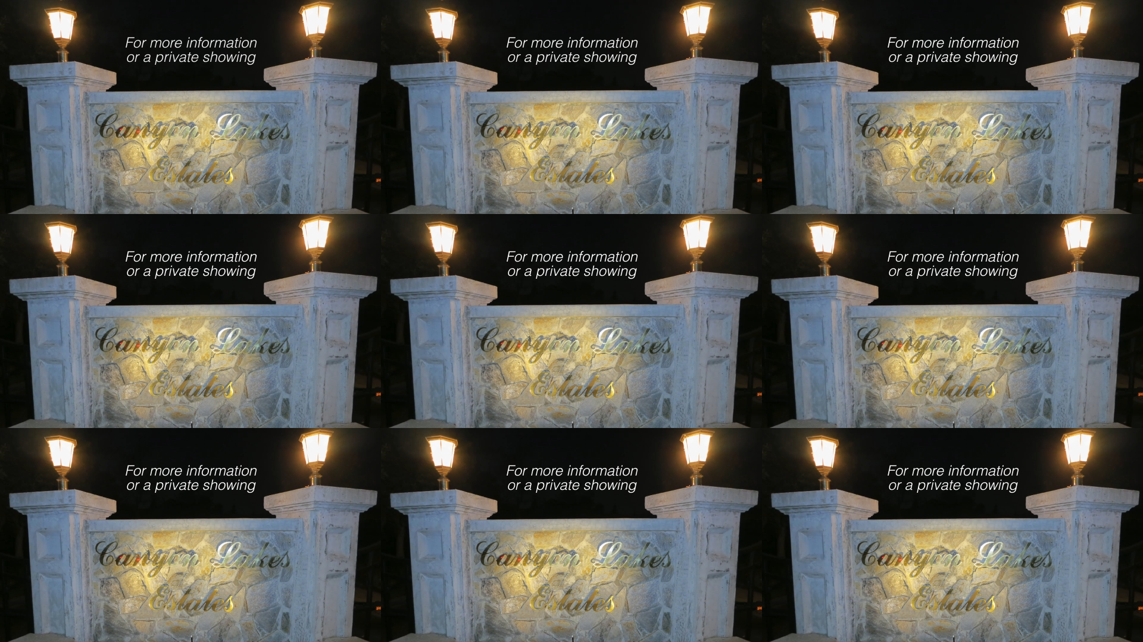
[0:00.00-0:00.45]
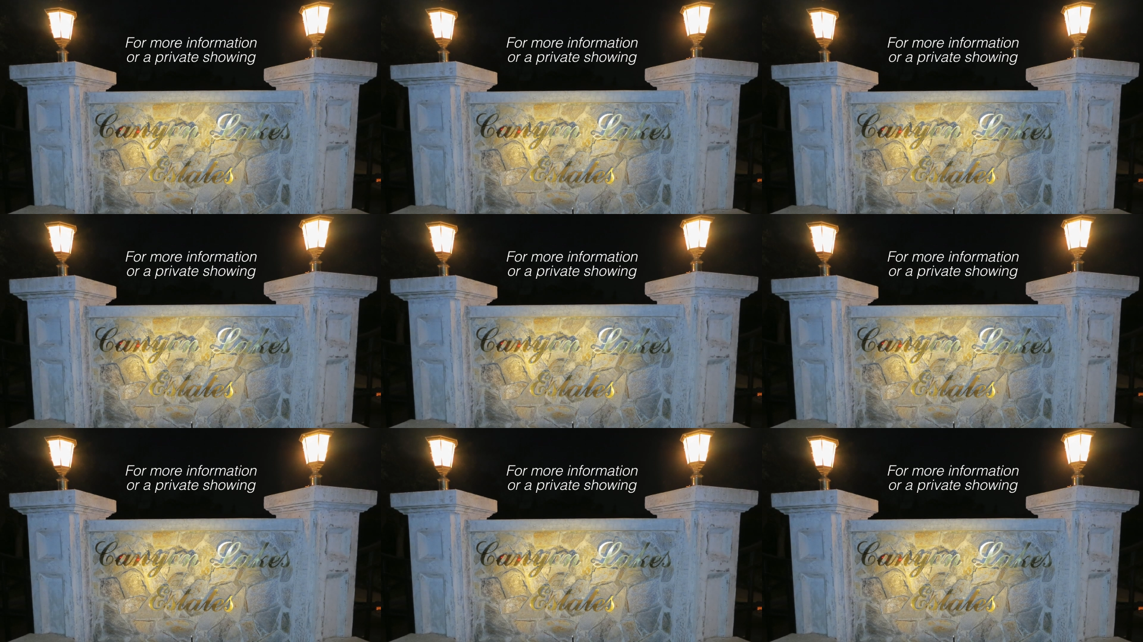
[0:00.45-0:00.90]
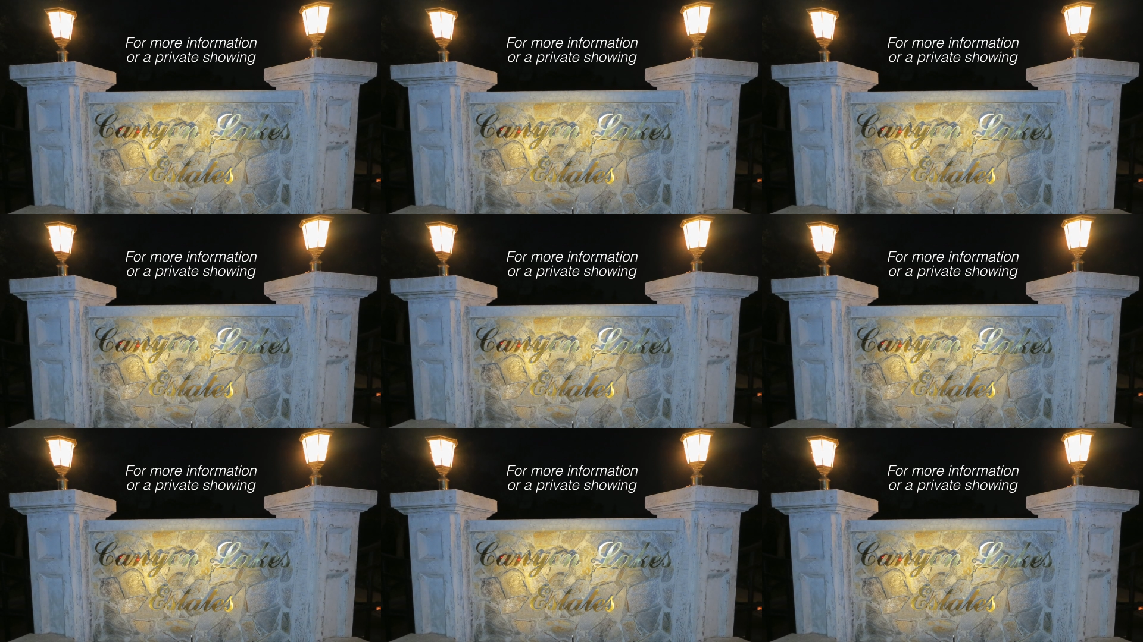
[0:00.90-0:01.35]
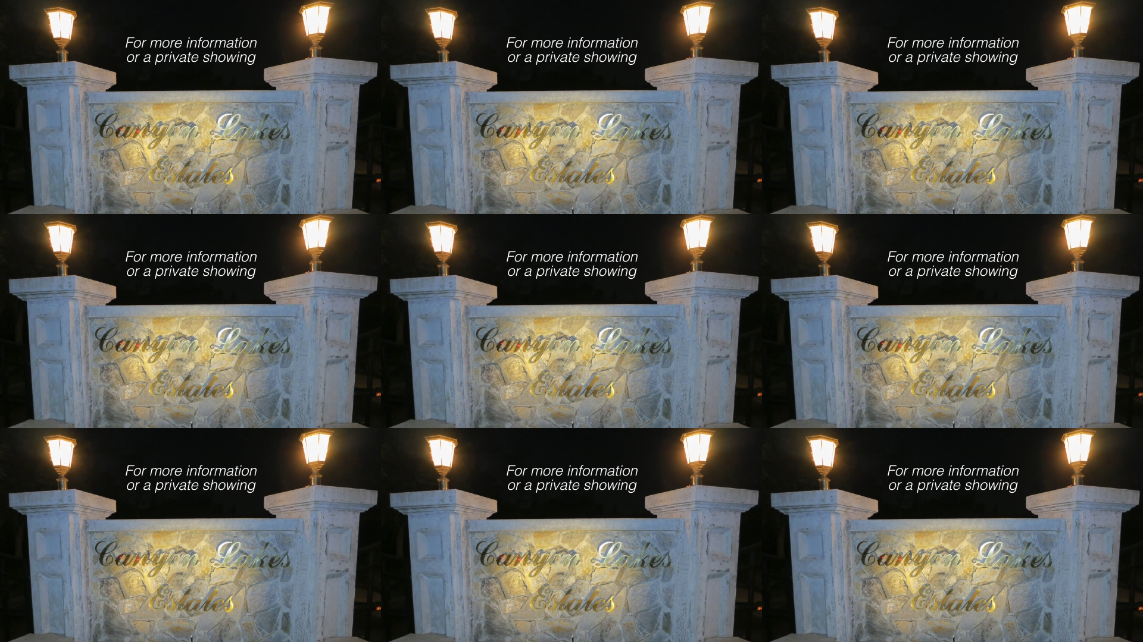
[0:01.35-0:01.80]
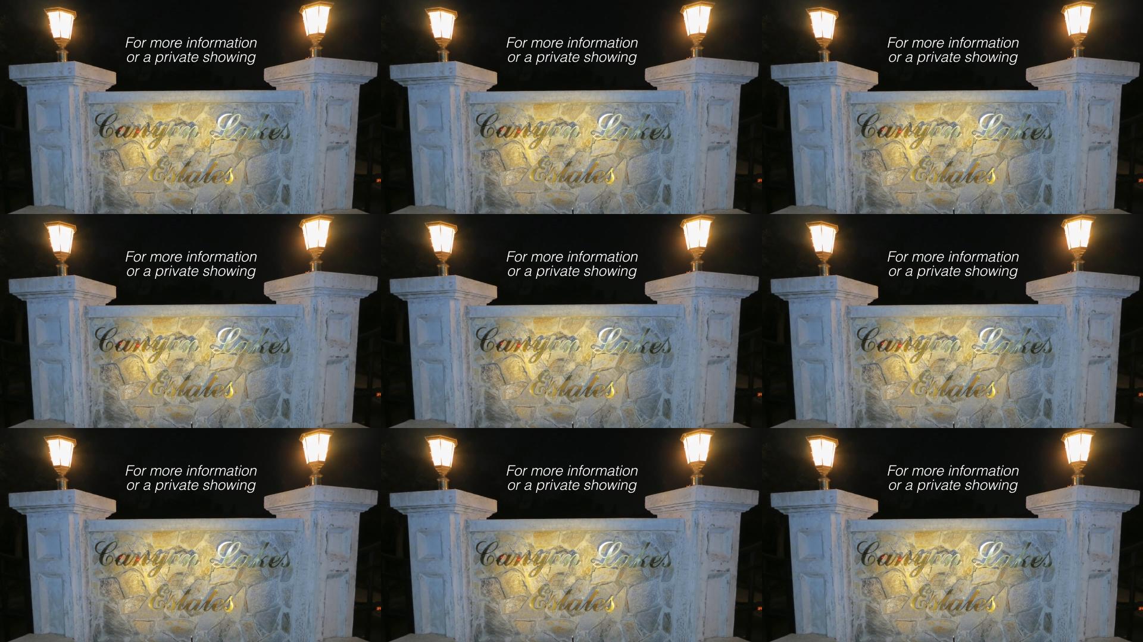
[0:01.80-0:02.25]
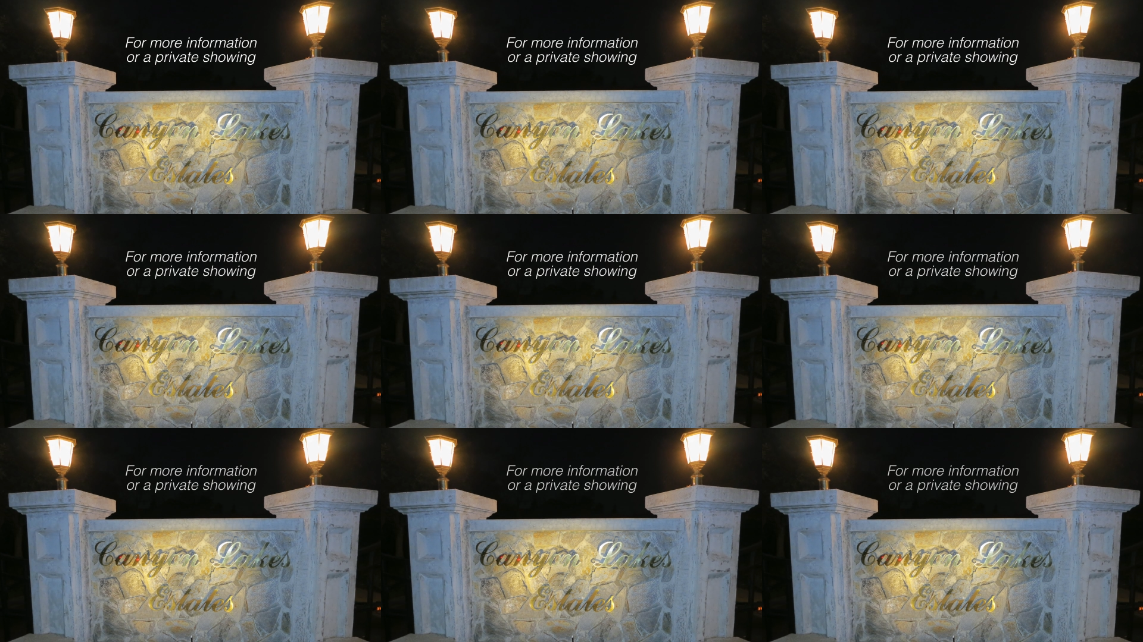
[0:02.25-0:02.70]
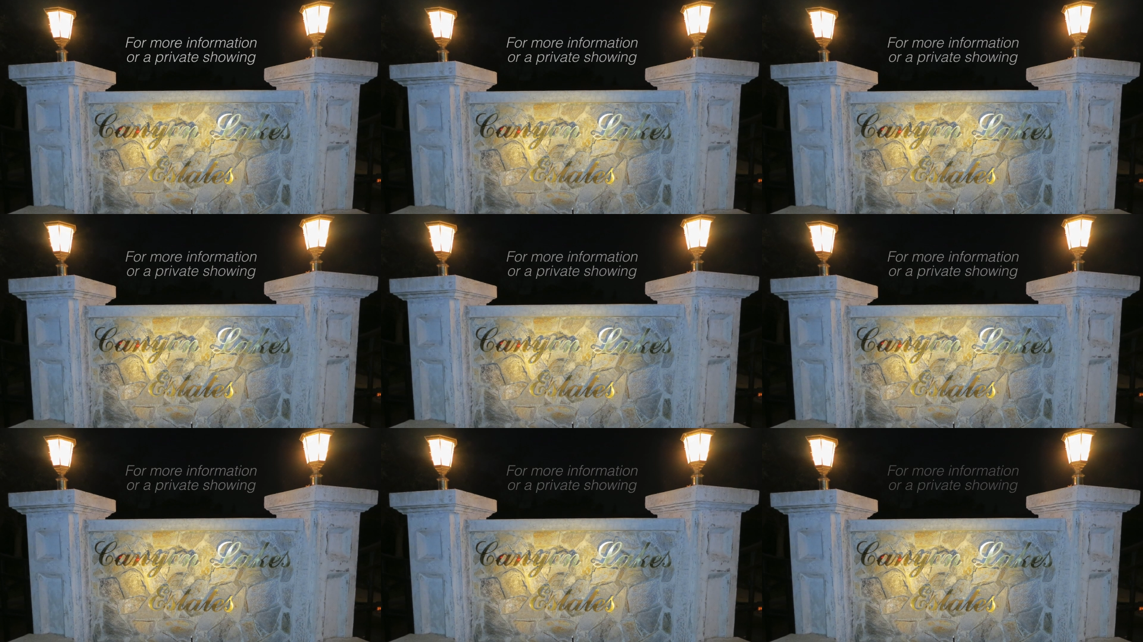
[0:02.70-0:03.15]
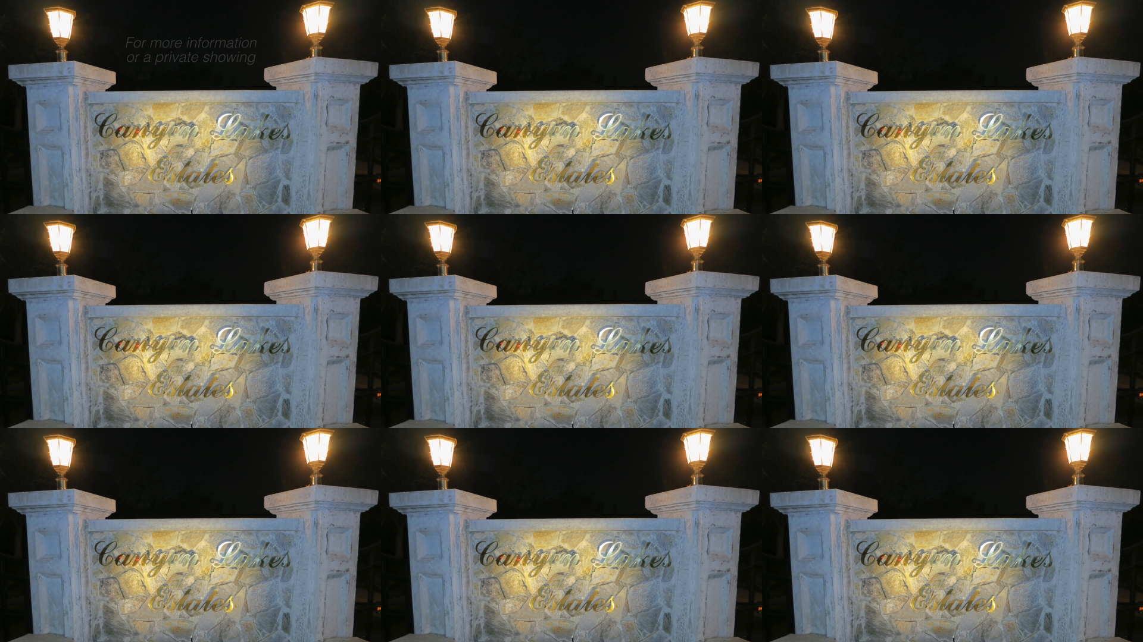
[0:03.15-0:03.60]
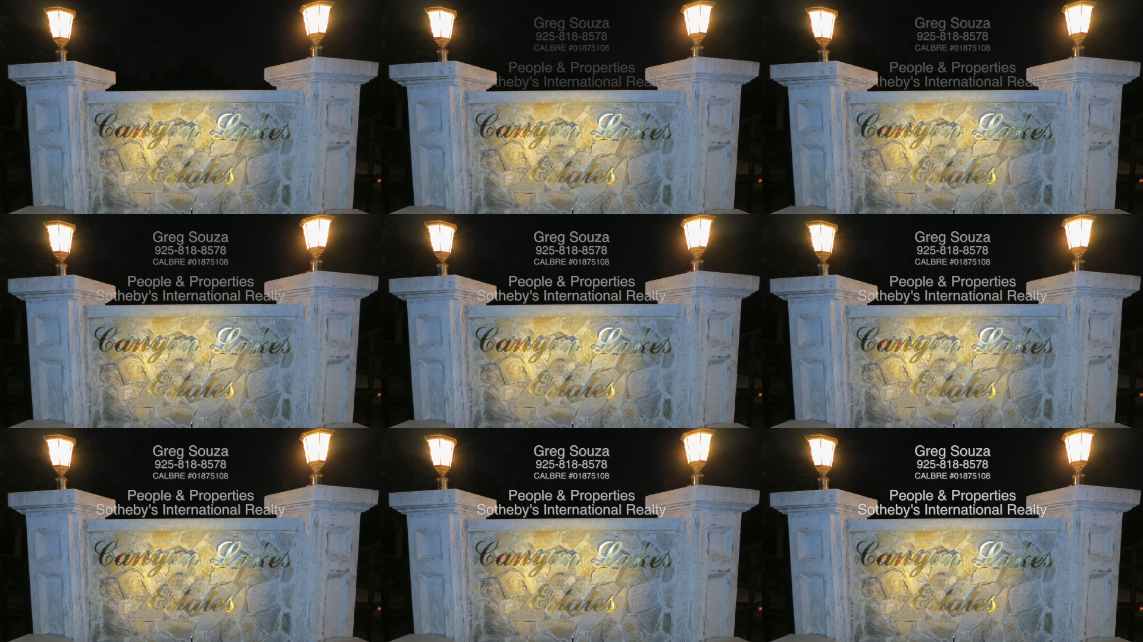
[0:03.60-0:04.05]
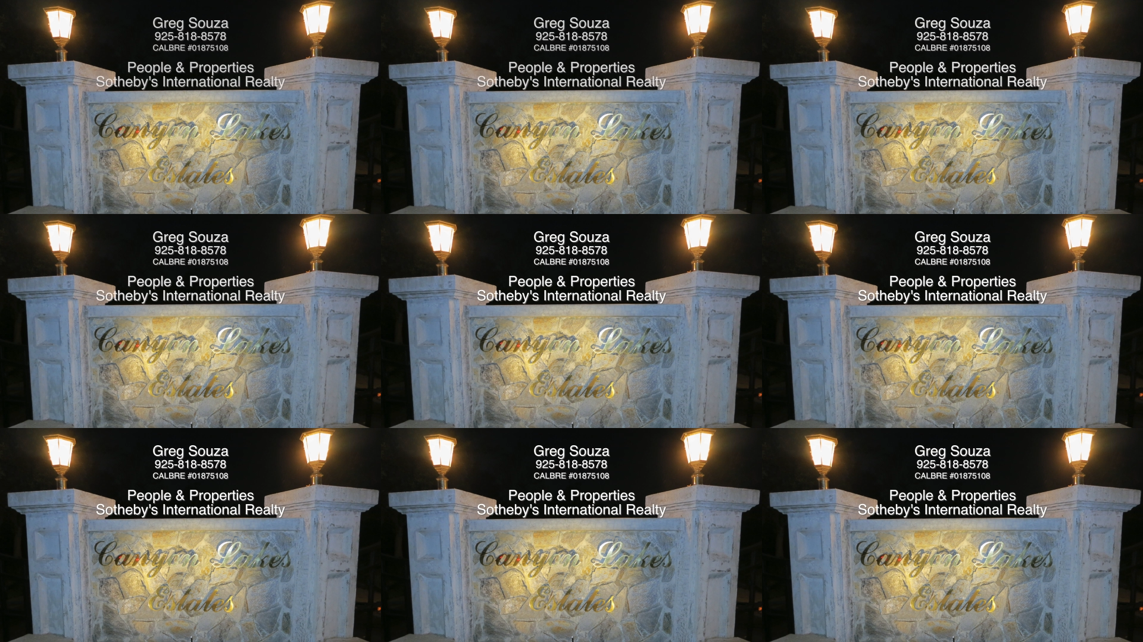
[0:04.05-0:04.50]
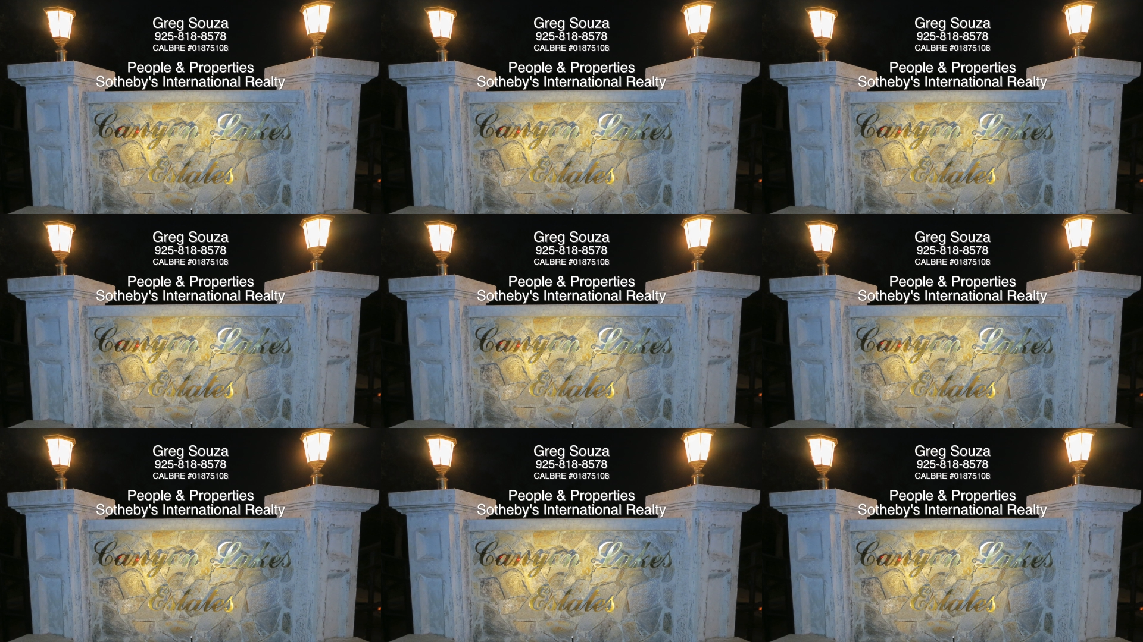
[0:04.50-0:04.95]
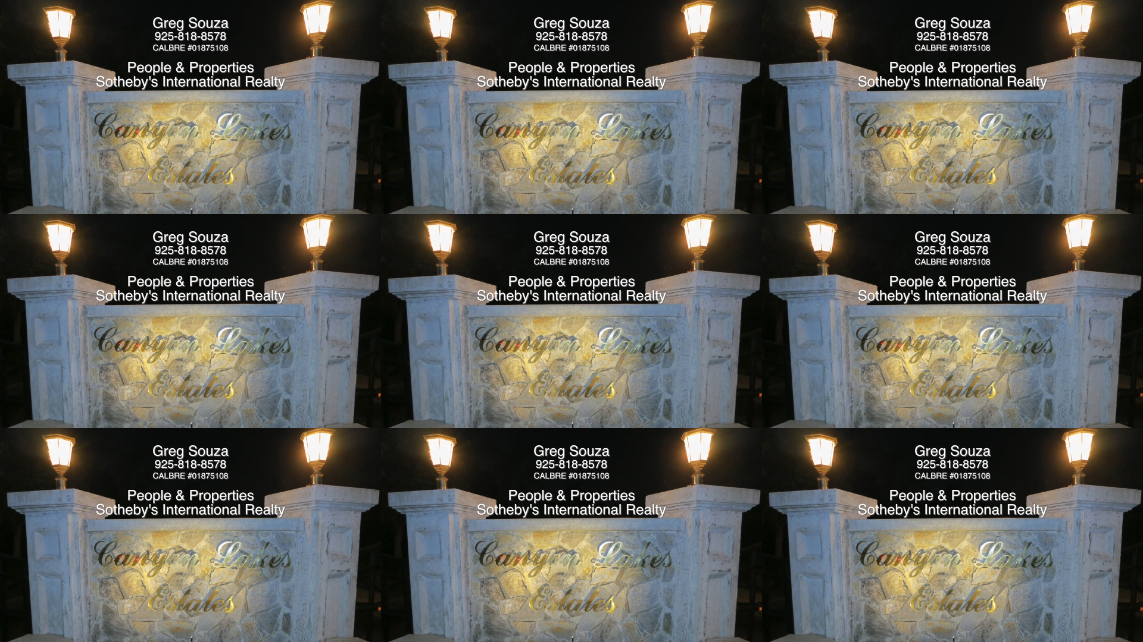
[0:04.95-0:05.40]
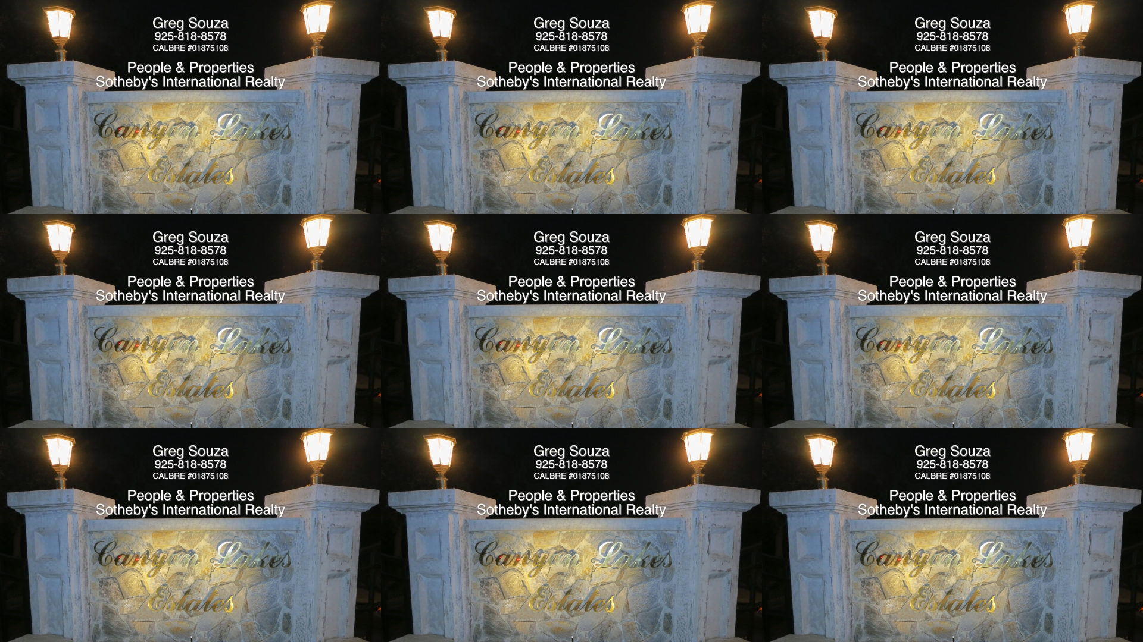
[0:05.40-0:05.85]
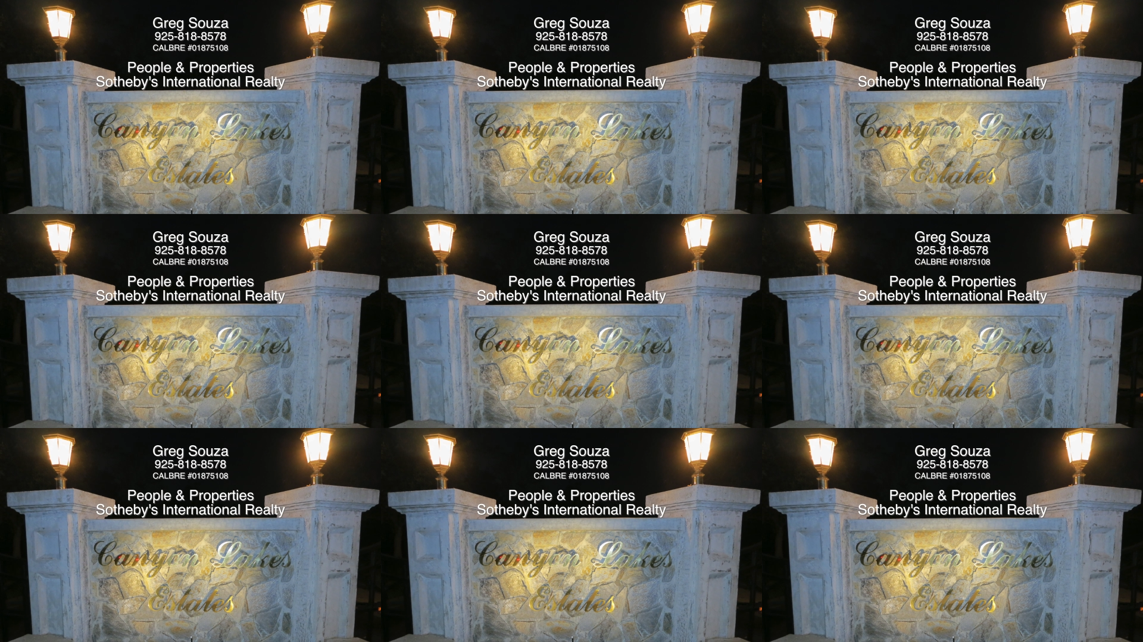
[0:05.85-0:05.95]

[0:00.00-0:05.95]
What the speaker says: (no speaker visible)